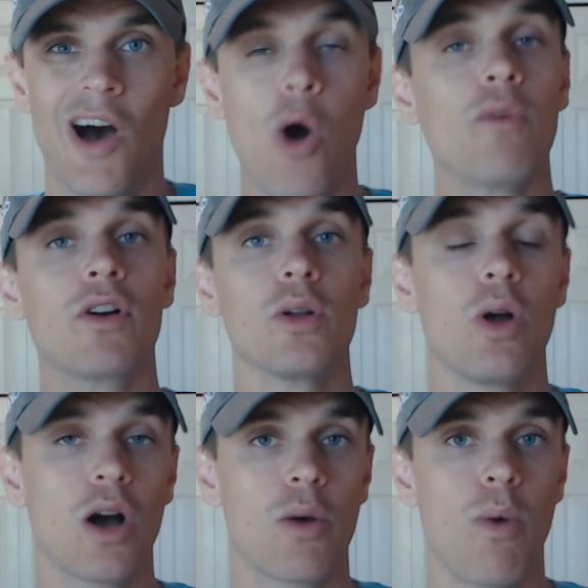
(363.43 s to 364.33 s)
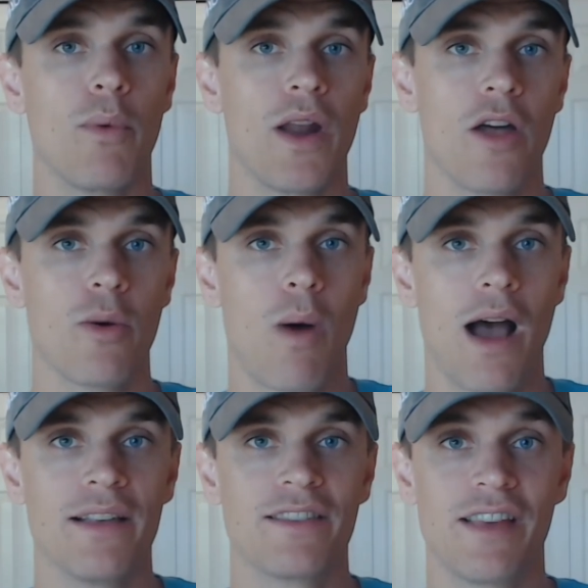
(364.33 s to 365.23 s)
overlook what would
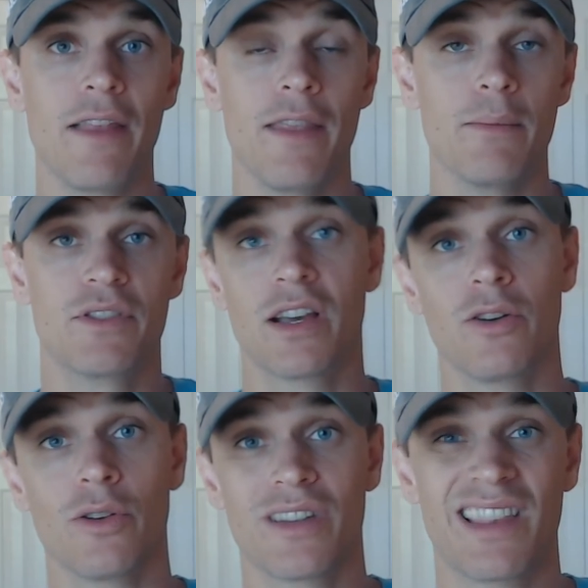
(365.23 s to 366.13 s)
otherwise send them signals